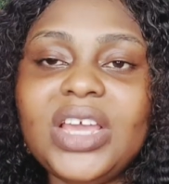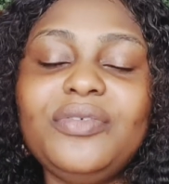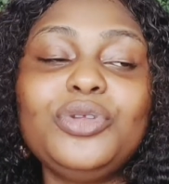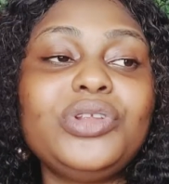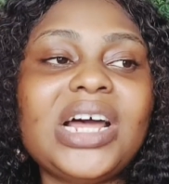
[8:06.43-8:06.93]
If
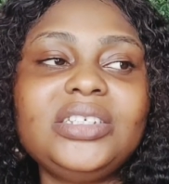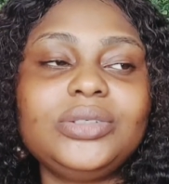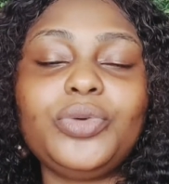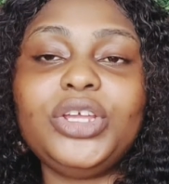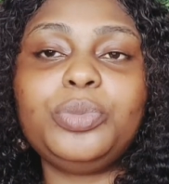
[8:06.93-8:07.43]
you know that
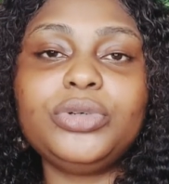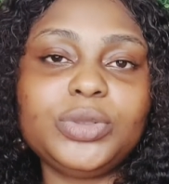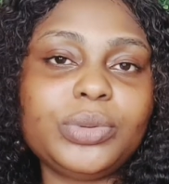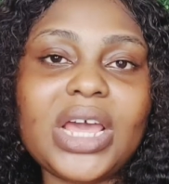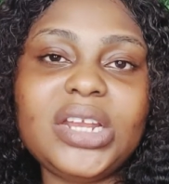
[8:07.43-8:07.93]
when you
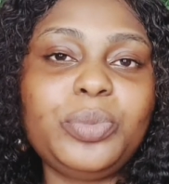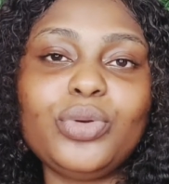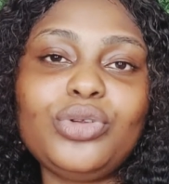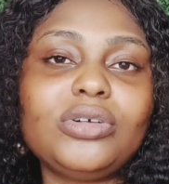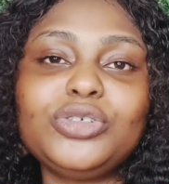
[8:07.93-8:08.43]
put any
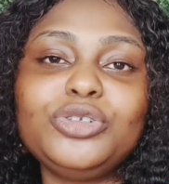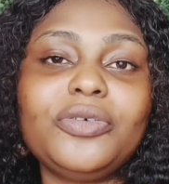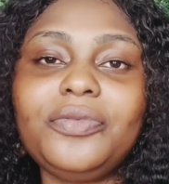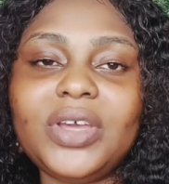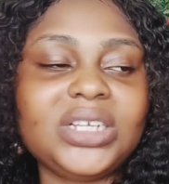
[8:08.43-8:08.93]
product on your
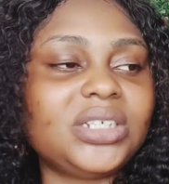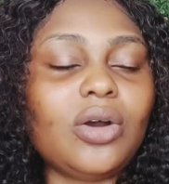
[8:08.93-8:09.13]
face